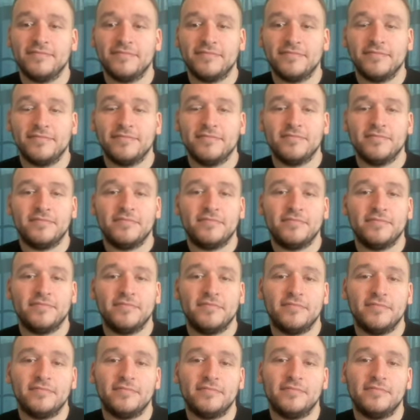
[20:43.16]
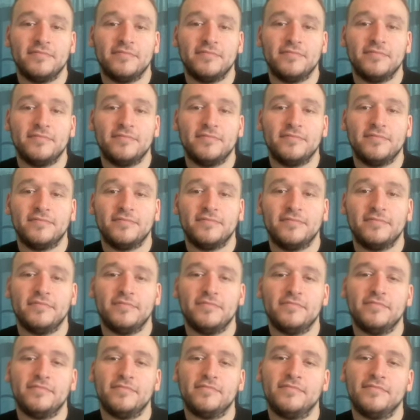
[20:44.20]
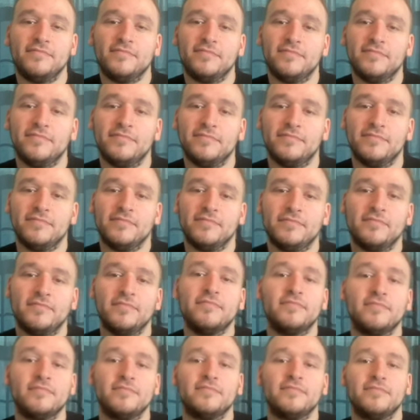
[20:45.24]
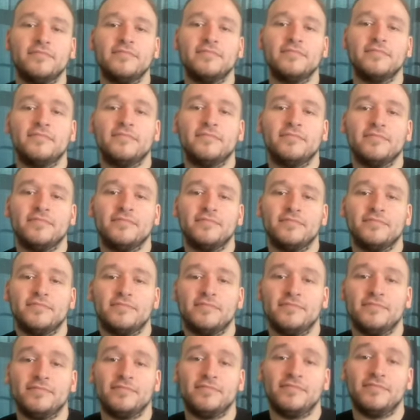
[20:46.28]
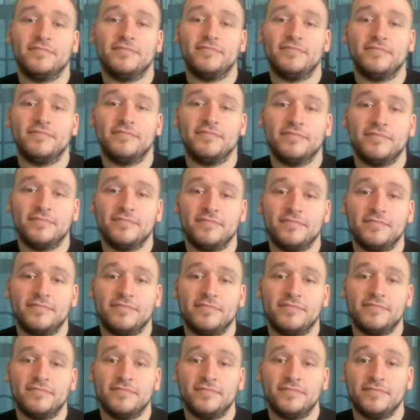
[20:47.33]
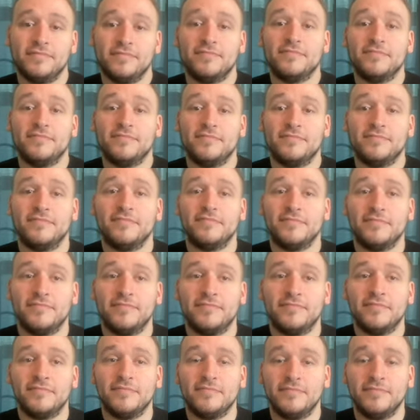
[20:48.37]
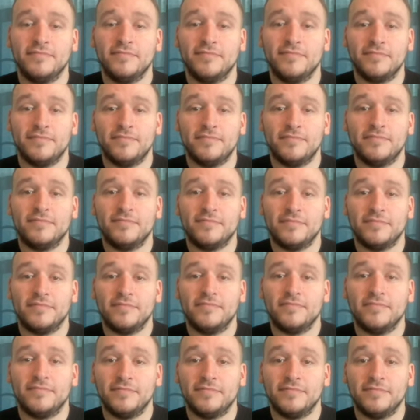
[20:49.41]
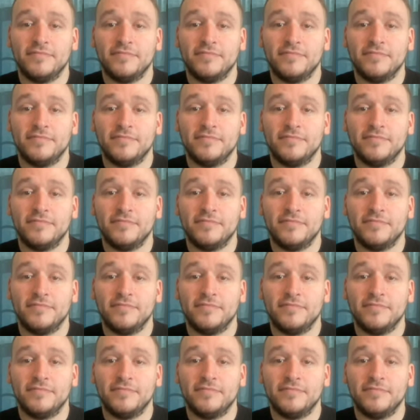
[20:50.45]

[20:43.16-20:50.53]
This person isn't speaking.